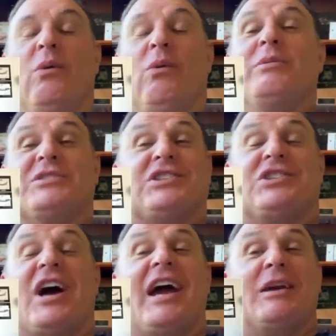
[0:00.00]
Well, it was
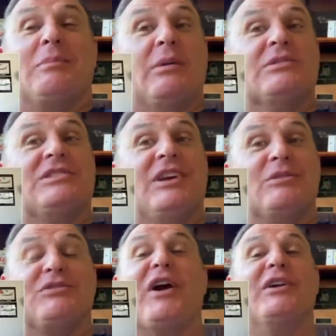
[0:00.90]
exciting, but it was, you
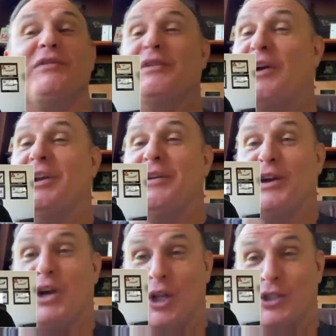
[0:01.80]
know, it was very
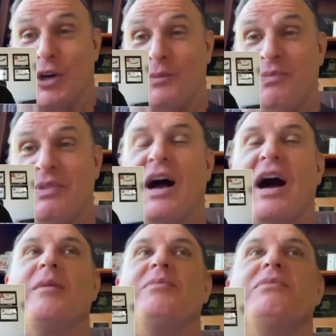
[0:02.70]
different culture.
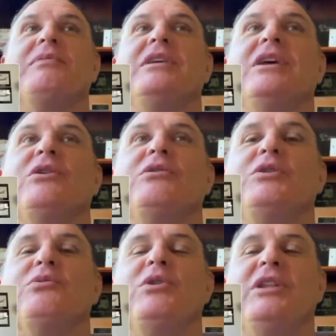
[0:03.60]
You know,
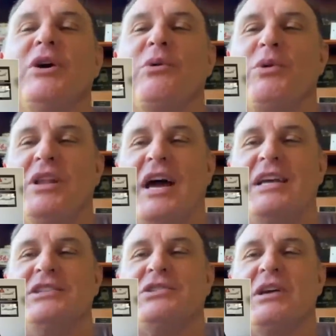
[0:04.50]
you really don't
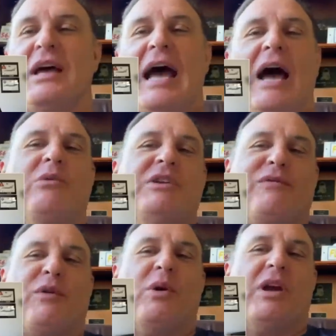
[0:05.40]
realize how
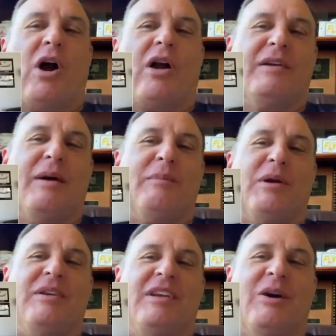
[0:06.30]
different we are. I
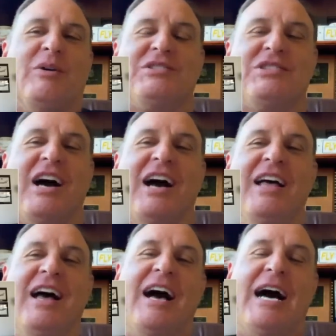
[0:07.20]
mean, you know, it's,
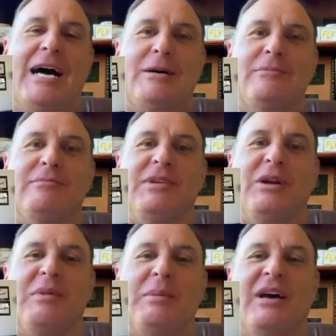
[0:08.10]

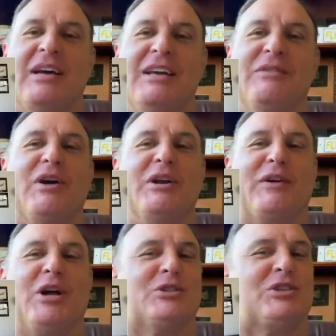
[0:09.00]
you know, maybe a very
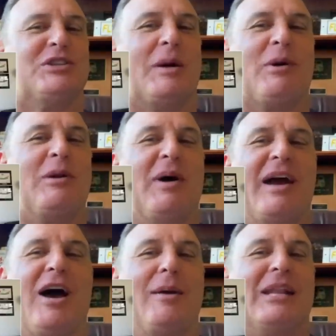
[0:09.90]
different culture separated
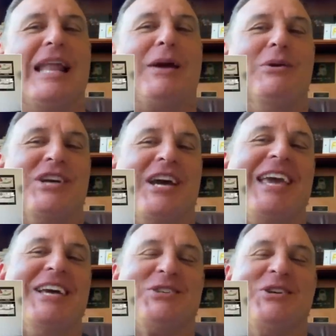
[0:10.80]
by a common language,
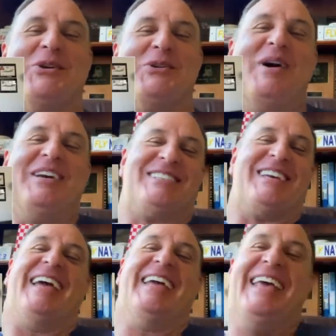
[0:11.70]
I guess, you know, you might
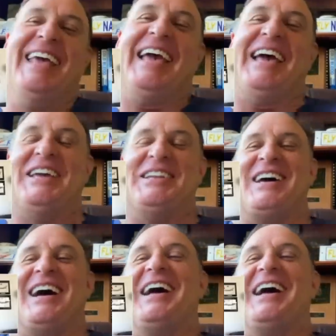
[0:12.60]
say. It